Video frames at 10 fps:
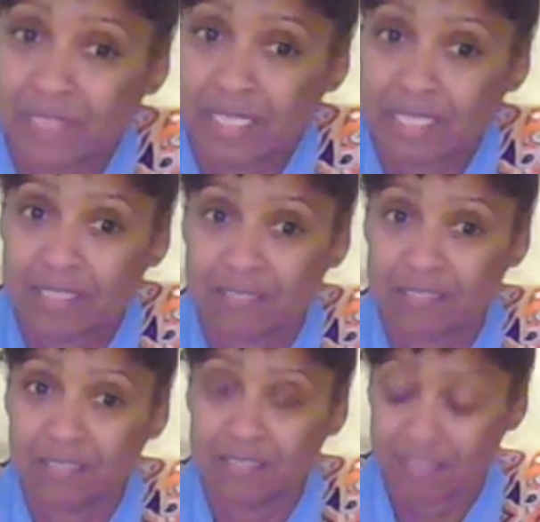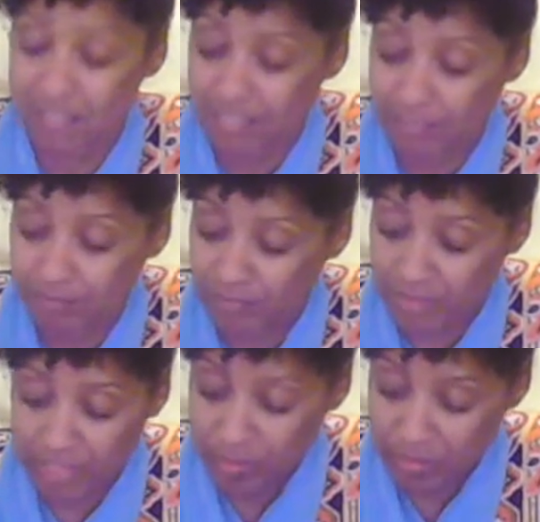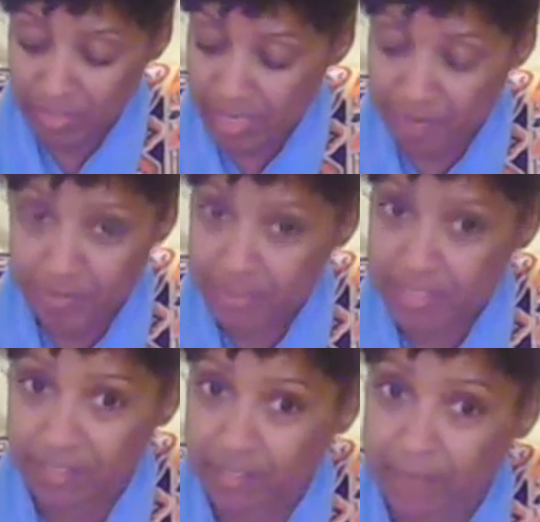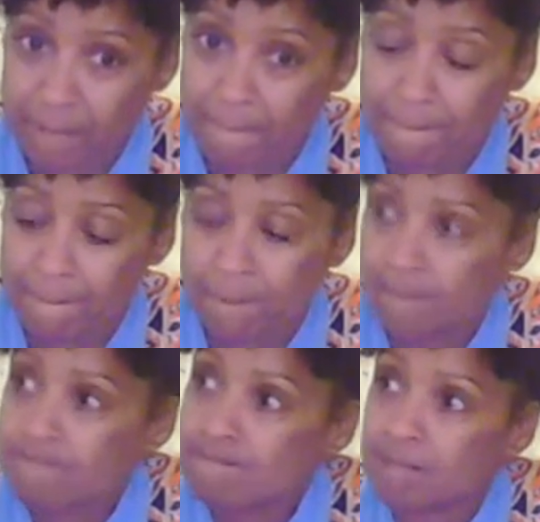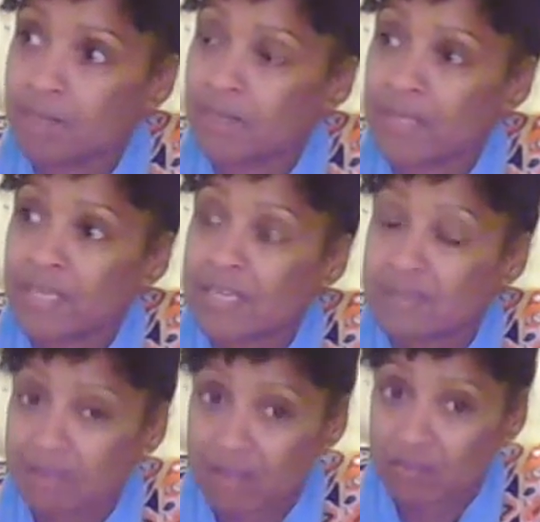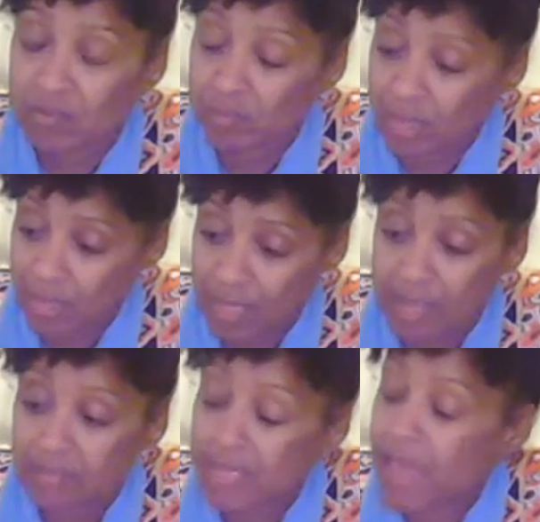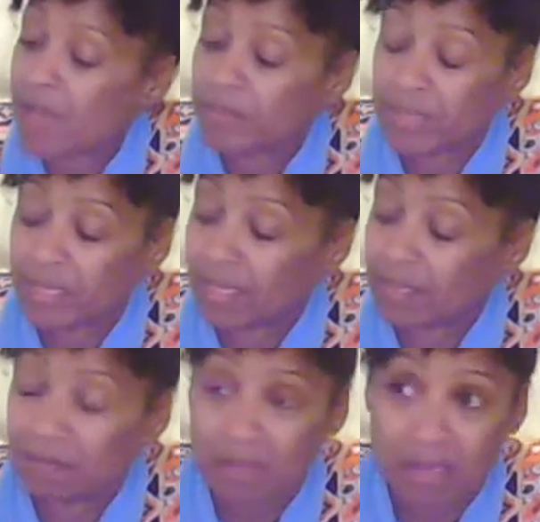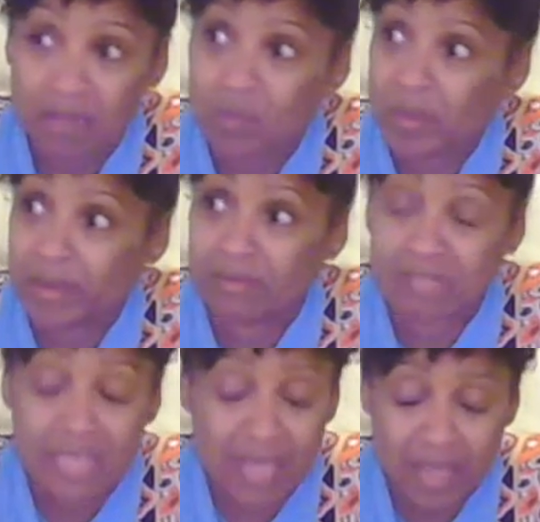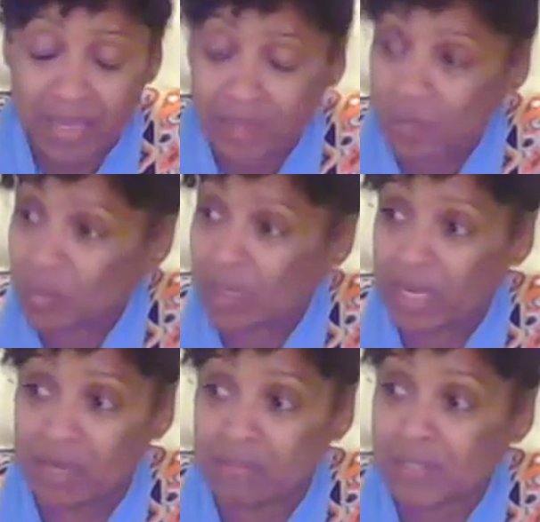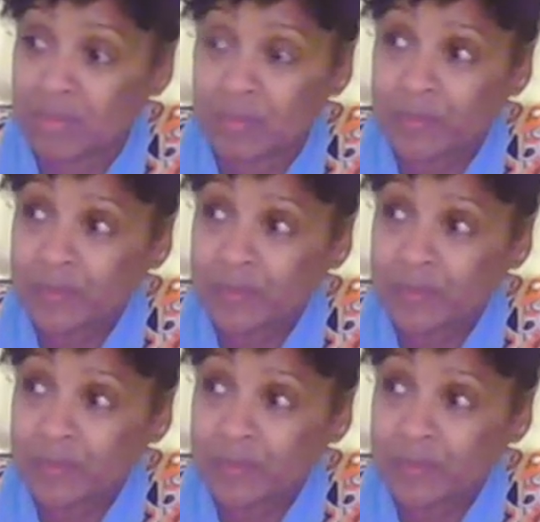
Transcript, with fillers: And stuff like what's happened here can never be allowed to happen again anywhere to anyone else.